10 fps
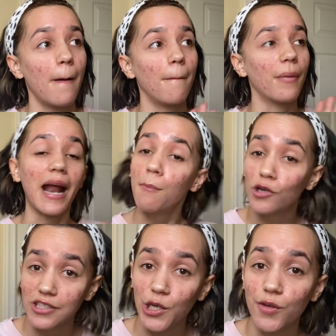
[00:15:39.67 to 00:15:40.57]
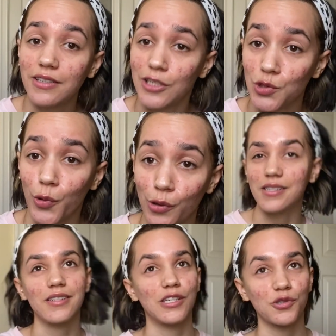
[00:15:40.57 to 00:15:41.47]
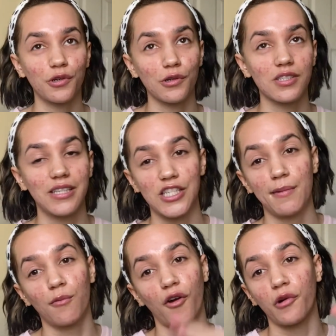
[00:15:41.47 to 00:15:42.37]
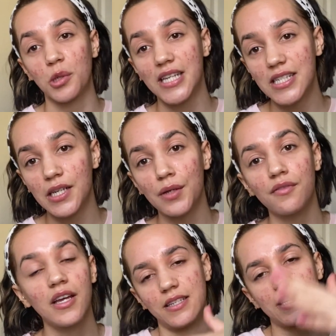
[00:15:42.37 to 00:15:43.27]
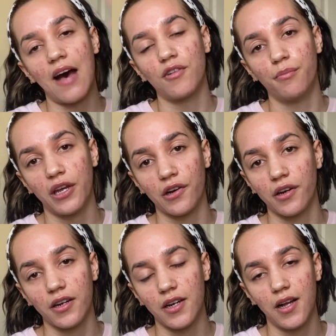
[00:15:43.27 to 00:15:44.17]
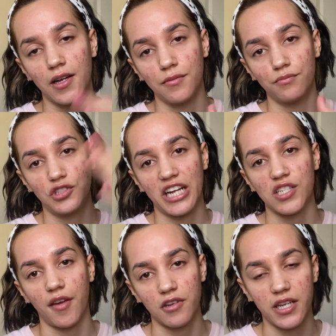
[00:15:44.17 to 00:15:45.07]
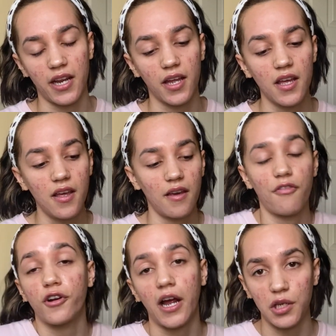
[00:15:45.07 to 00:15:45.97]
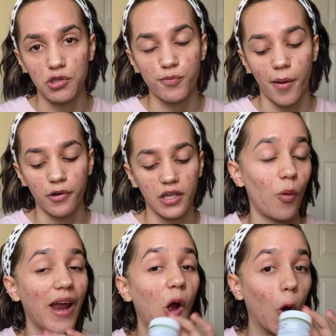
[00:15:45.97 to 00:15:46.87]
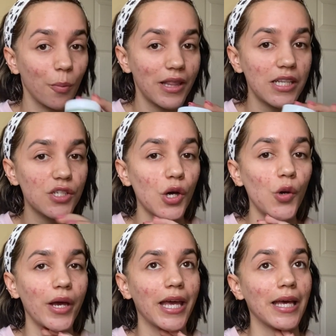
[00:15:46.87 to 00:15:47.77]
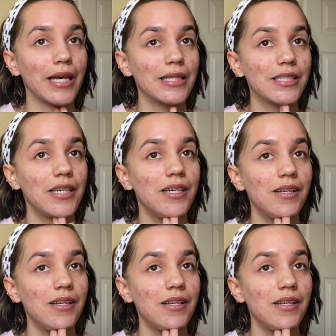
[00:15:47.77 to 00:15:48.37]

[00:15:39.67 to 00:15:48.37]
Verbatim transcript: but I'm more scared of essential oils because essential oils tend to be more photosensitive. They tend to have a bigger uh, chance of irritating if they're not used properly. When I opened this though, it